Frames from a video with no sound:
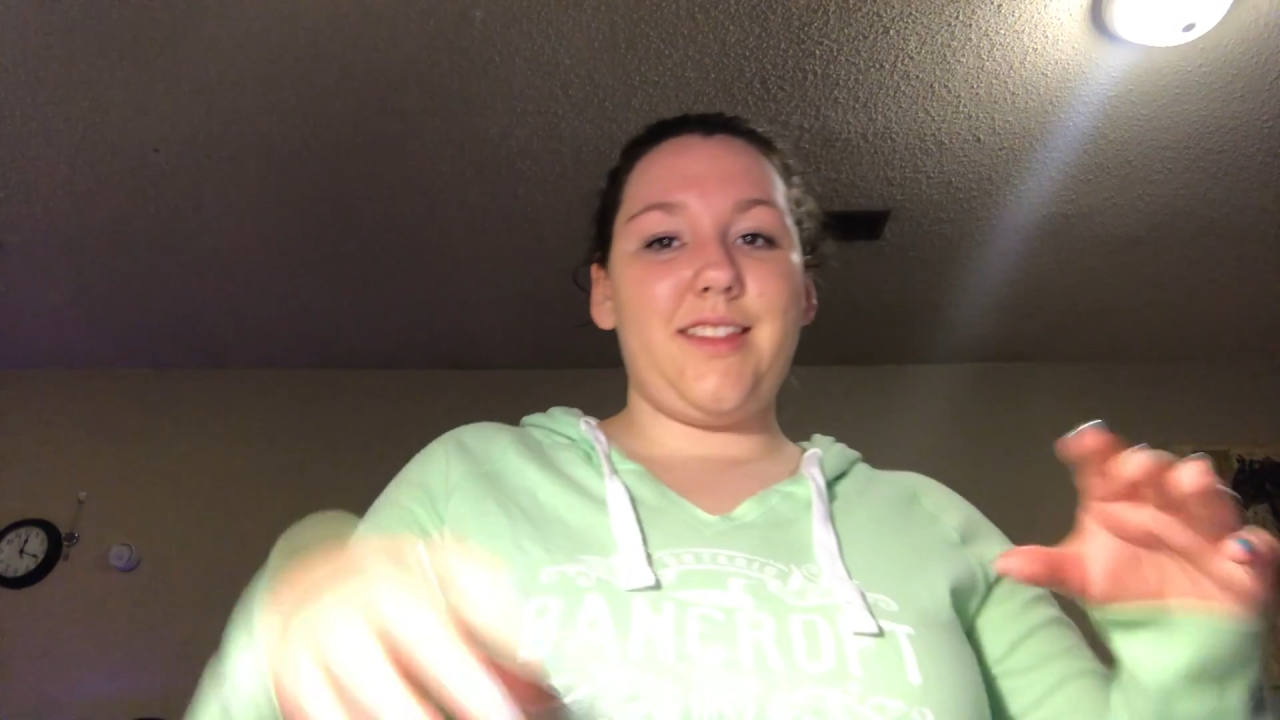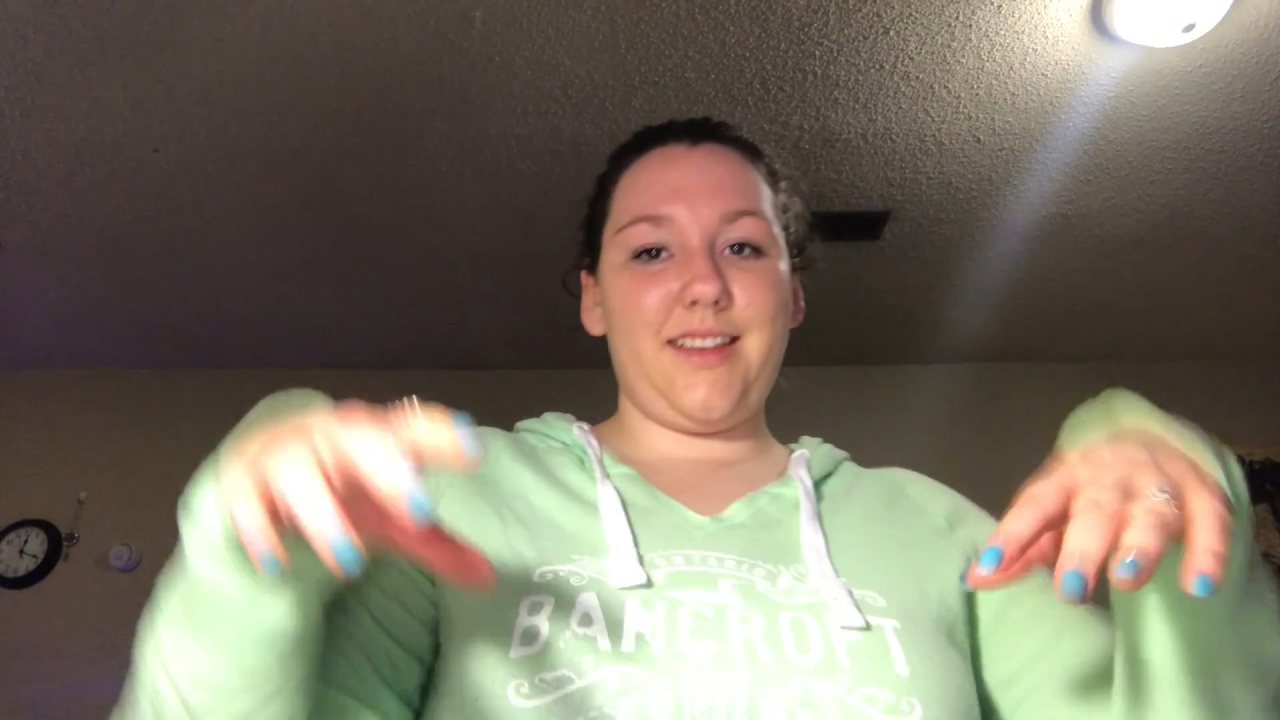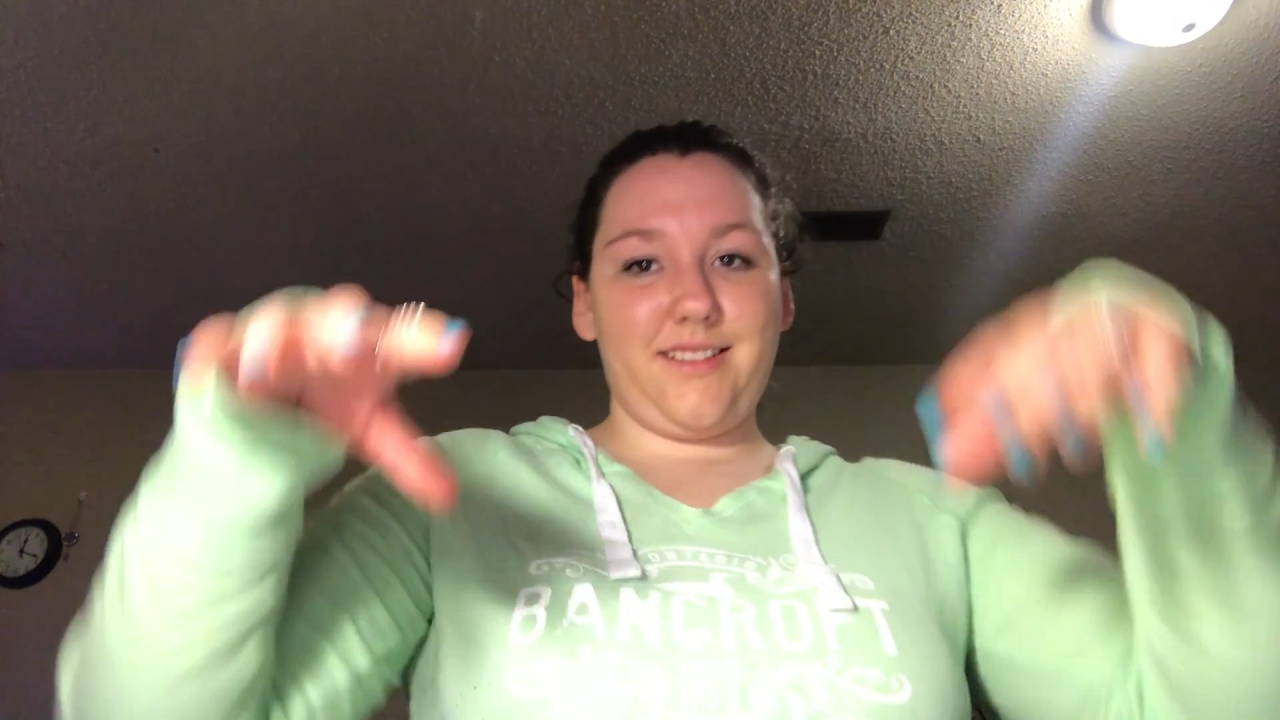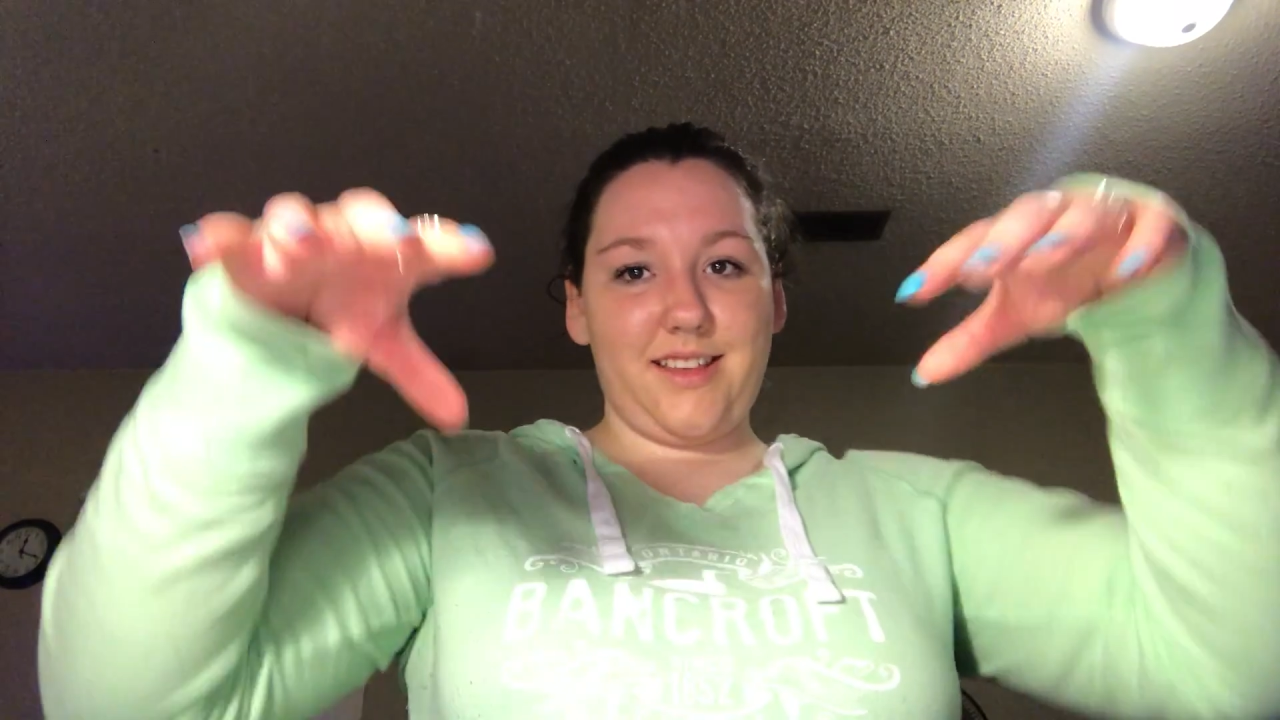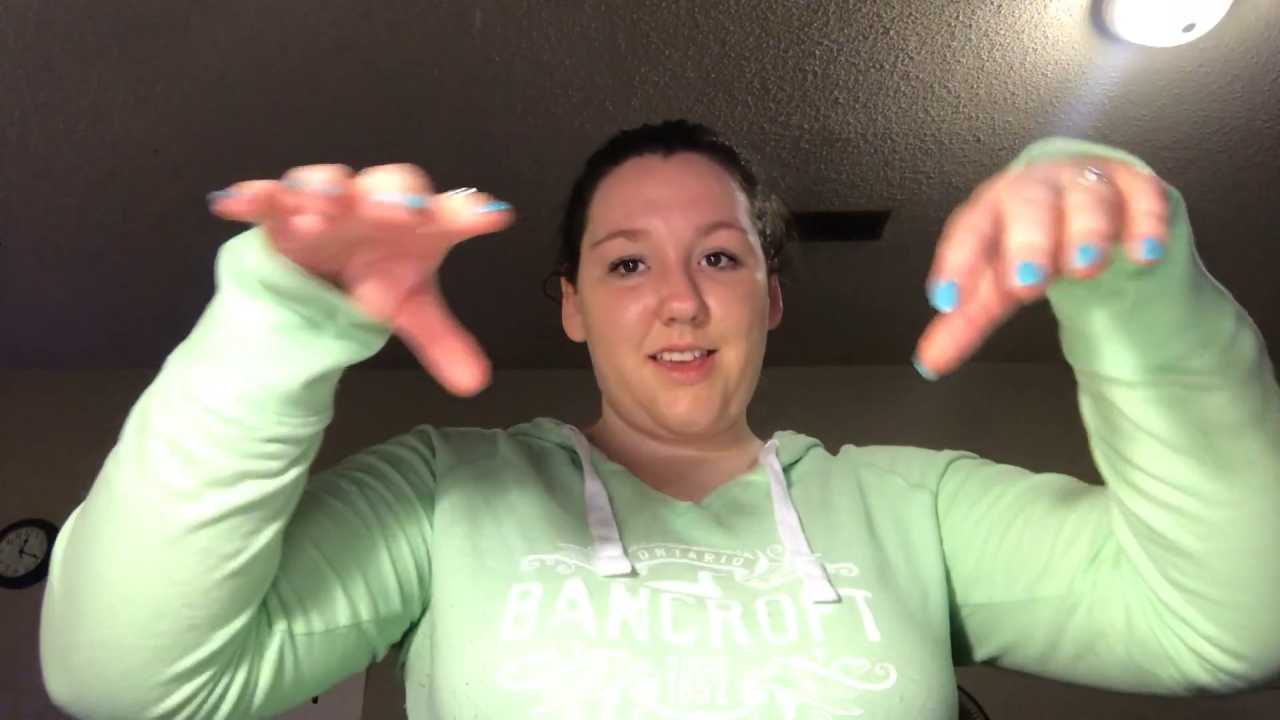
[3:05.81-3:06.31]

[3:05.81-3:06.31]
like,